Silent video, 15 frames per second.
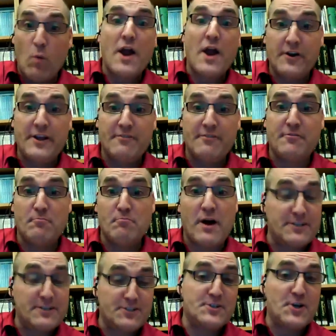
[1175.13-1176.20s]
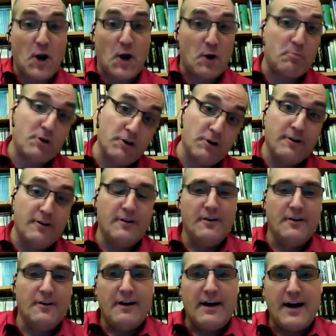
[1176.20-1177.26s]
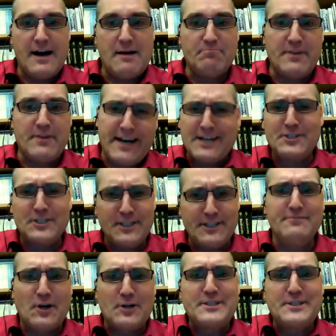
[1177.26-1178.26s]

water in from Boston Harbor, um, and it actually leaves our